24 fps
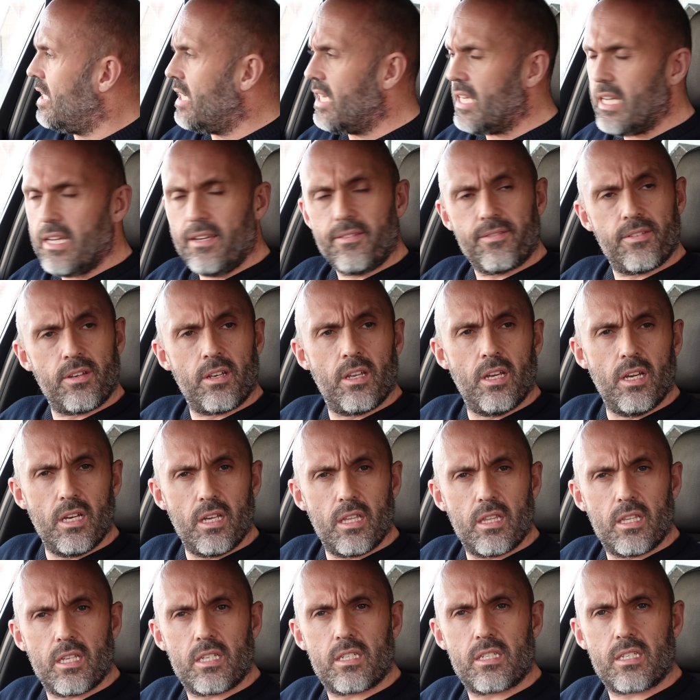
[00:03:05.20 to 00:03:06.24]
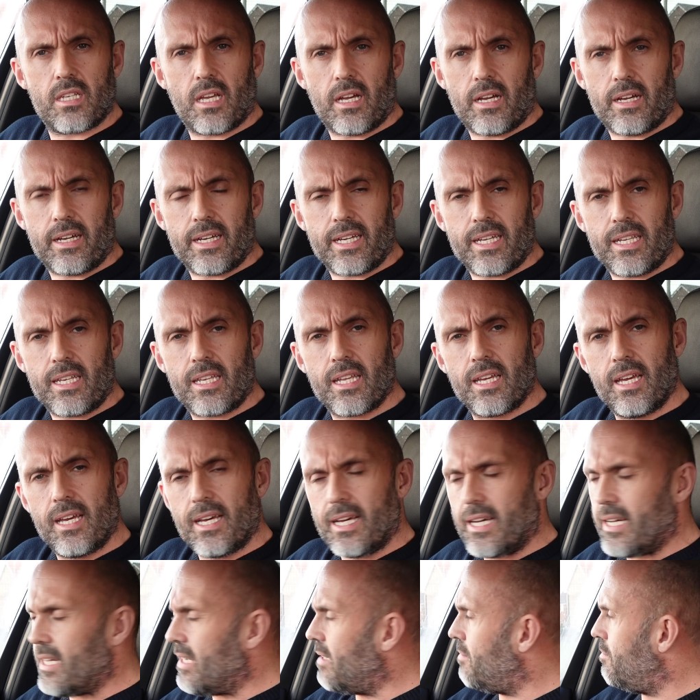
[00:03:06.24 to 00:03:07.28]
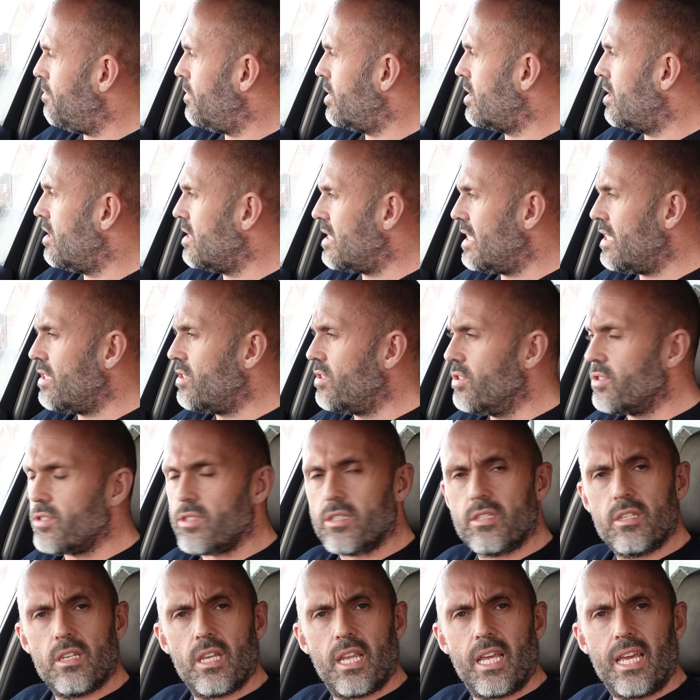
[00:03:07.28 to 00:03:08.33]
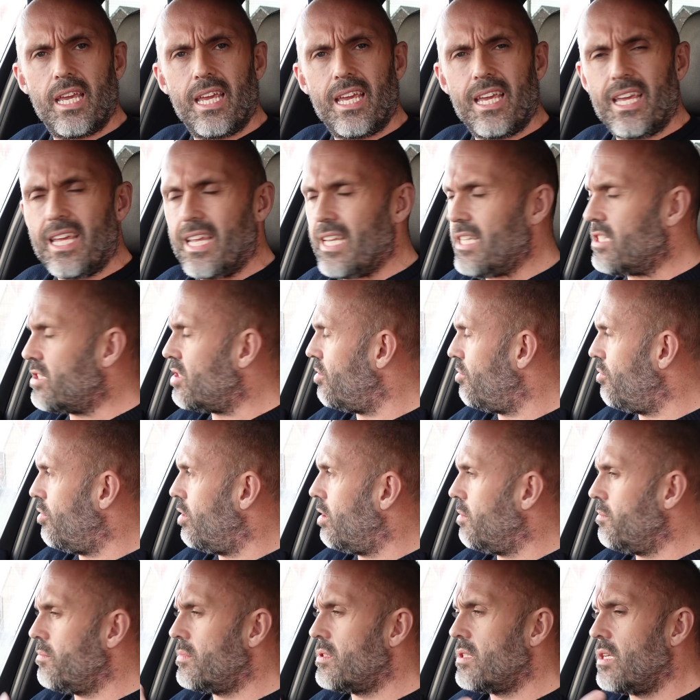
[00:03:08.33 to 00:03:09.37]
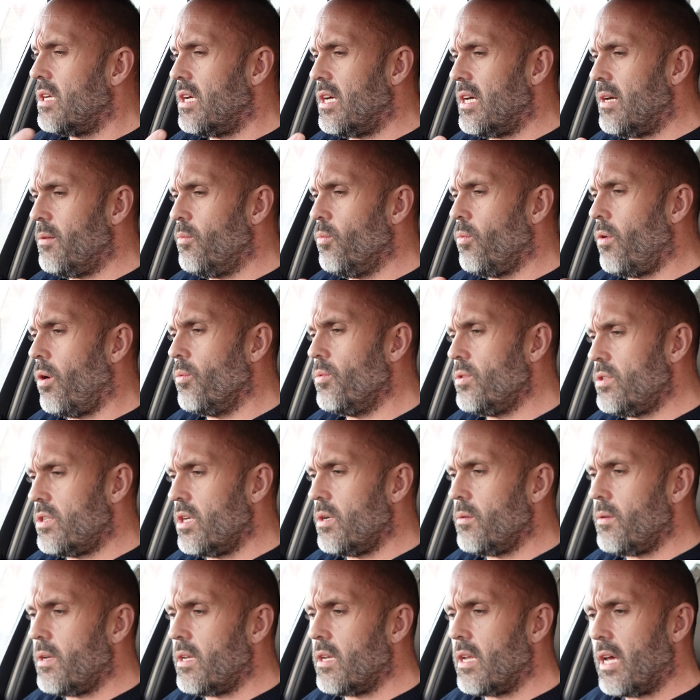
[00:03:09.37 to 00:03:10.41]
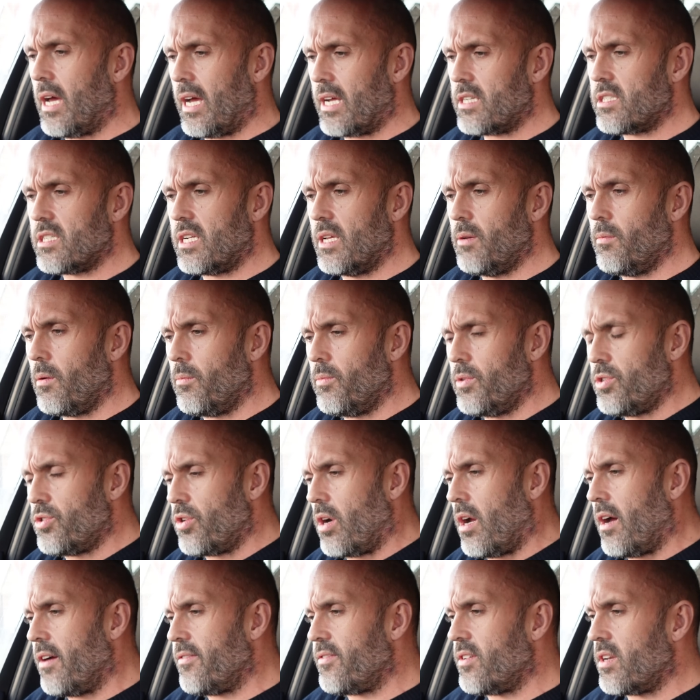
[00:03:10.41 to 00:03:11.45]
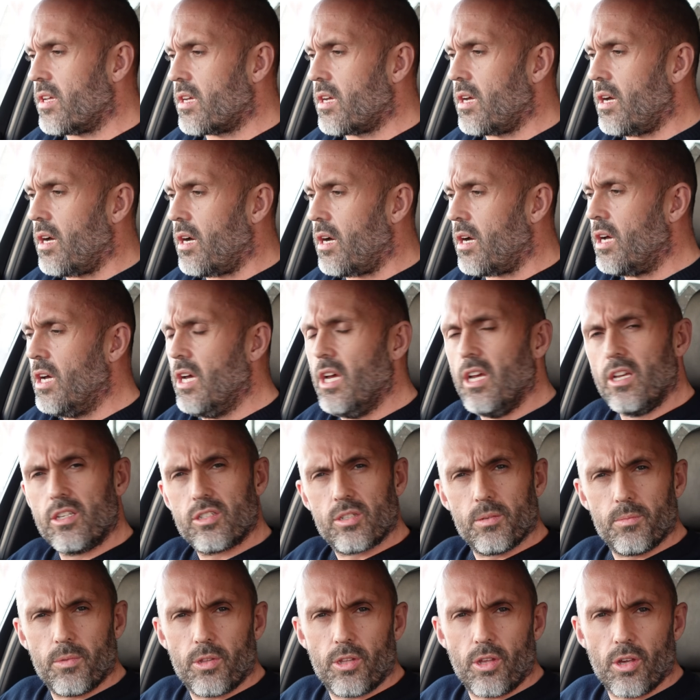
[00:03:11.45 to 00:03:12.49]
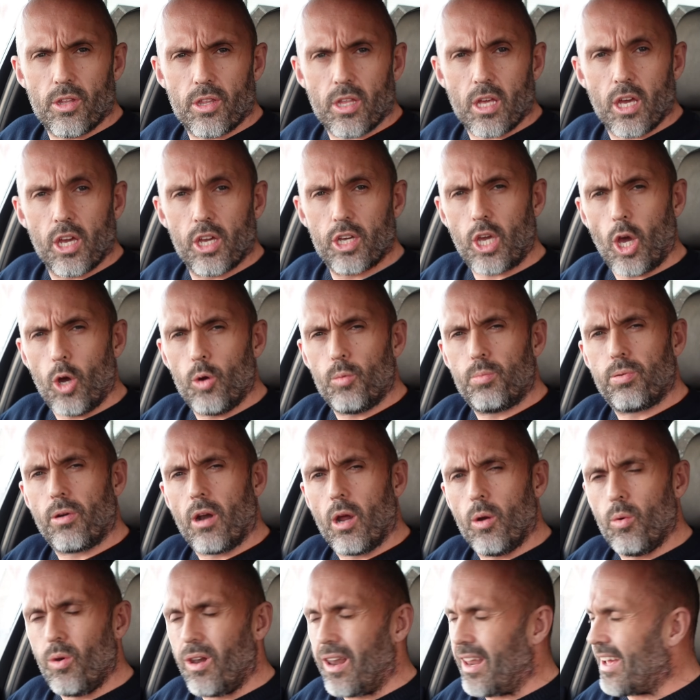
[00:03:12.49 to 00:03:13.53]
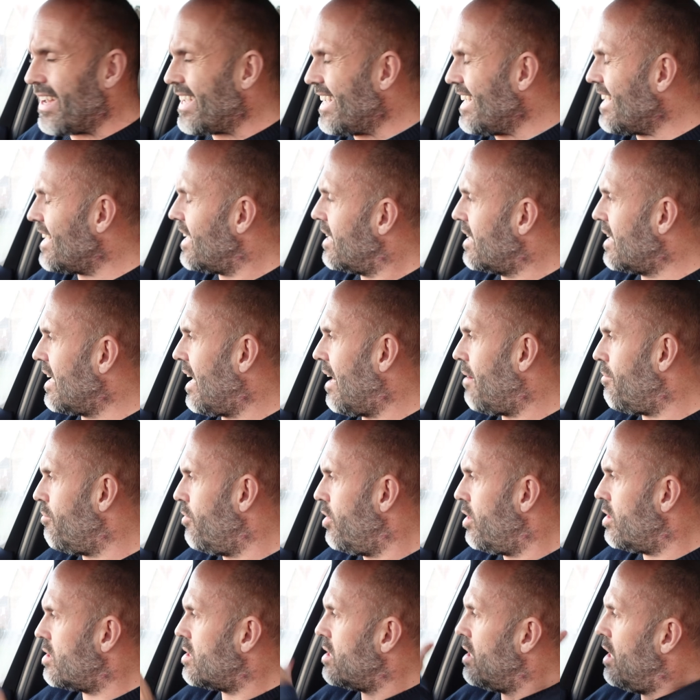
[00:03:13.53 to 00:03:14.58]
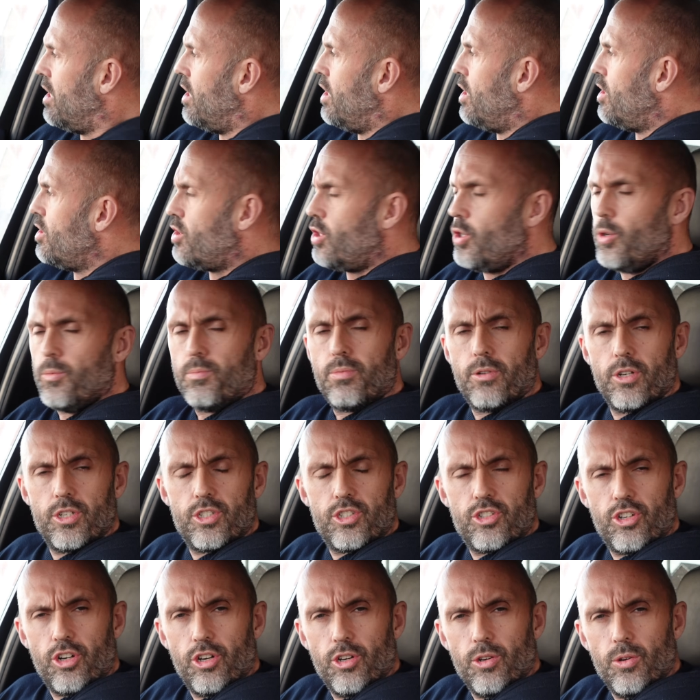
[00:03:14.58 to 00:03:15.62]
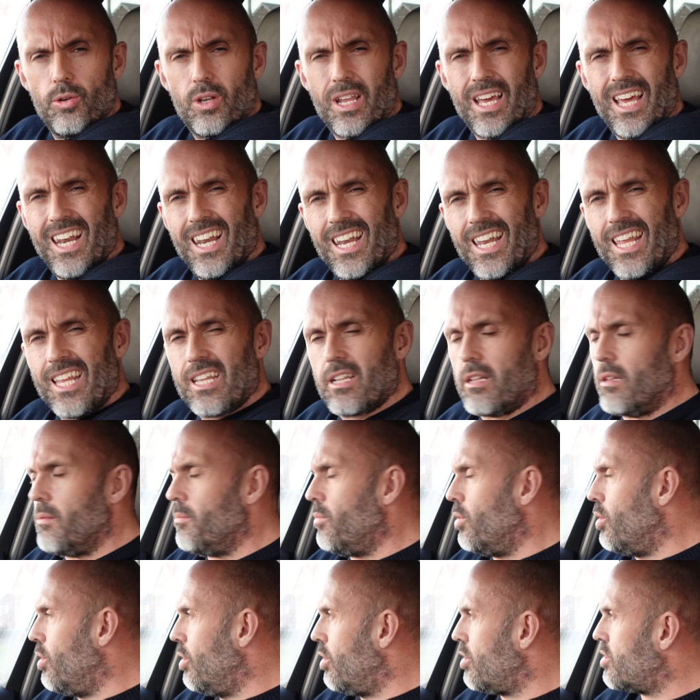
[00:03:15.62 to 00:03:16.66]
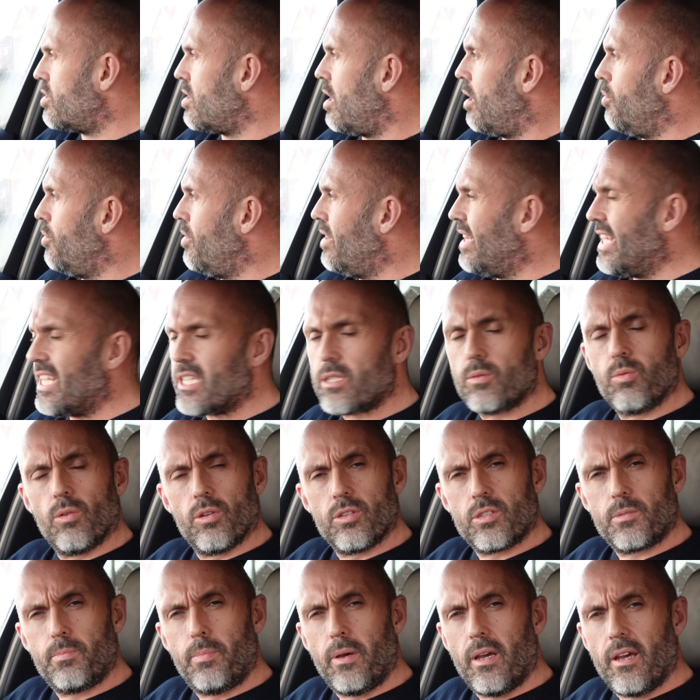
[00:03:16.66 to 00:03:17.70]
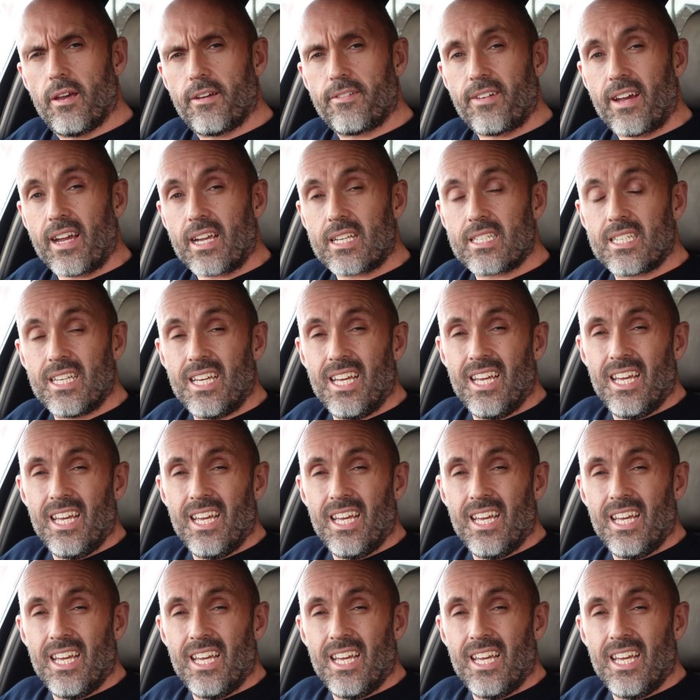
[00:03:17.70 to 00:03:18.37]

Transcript: even at the side, because it doesn't interrupt what we're doing actually when we're driving the car. Some of the other GoPro-like cameras do protrude a little more, so this one's perfect,